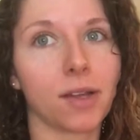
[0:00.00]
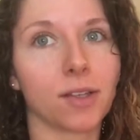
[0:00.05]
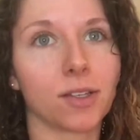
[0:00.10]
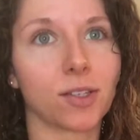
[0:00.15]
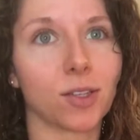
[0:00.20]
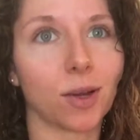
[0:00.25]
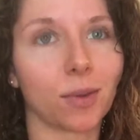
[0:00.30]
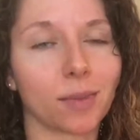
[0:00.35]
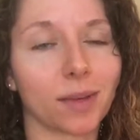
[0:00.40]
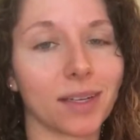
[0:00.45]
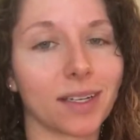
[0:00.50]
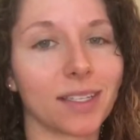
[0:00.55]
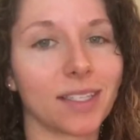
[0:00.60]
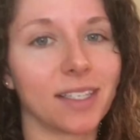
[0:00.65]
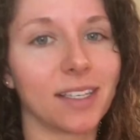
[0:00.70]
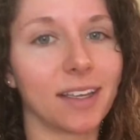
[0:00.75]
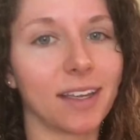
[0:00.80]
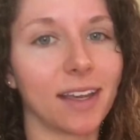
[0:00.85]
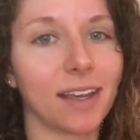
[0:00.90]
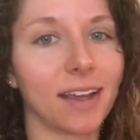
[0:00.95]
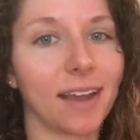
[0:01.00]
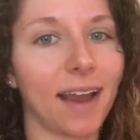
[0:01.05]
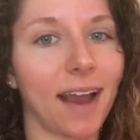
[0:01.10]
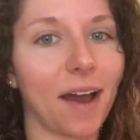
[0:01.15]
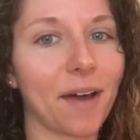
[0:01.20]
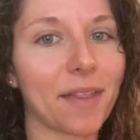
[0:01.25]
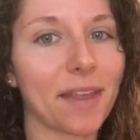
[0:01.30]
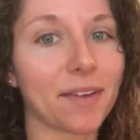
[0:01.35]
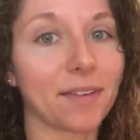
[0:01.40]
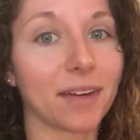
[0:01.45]
So I'm gonna see
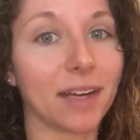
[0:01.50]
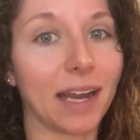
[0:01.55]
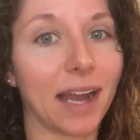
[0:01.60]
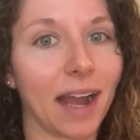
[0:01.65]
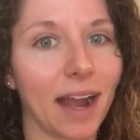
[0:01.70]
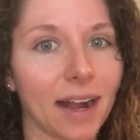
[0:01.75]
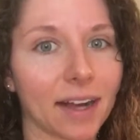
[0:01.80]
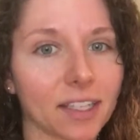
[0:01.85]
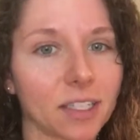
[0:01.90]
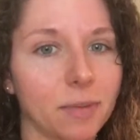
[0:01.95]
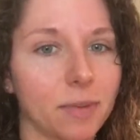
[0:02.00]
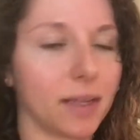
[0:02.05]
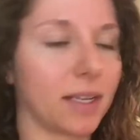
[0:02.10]
how they react